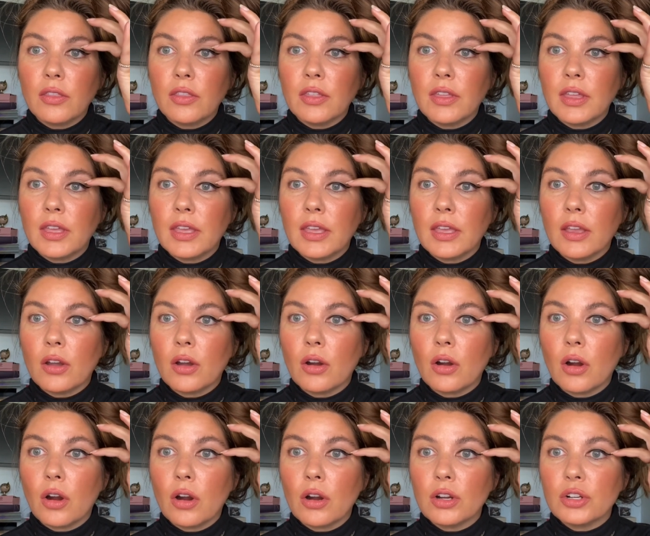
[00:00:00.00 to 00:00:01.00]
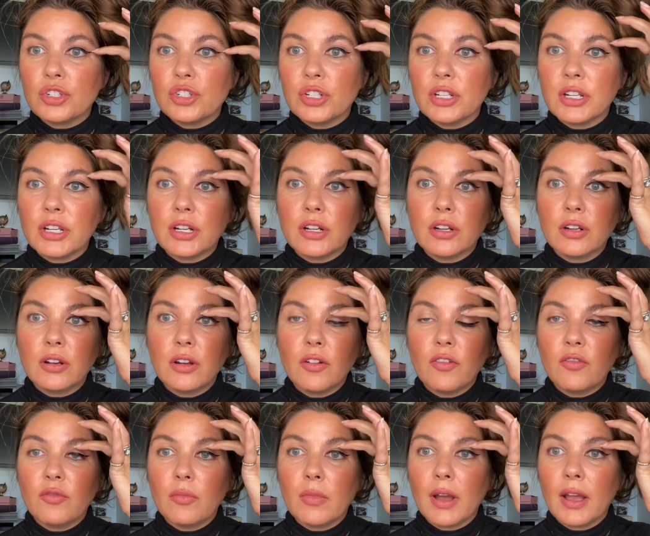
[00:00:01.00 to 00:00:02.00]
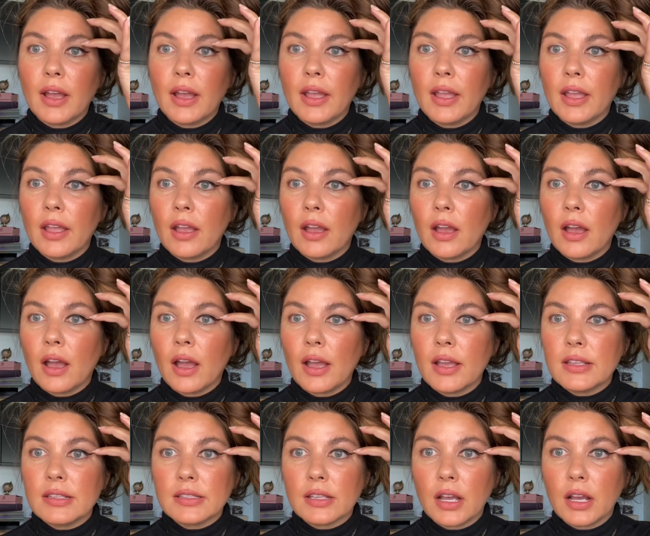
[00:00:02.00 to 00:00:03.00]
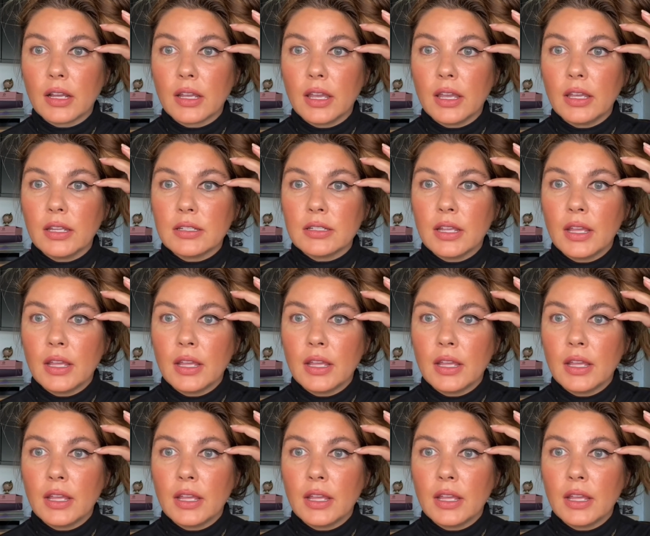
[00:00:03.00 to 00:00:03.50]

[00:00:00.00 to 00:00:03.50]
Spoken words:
the arch here of my eye socket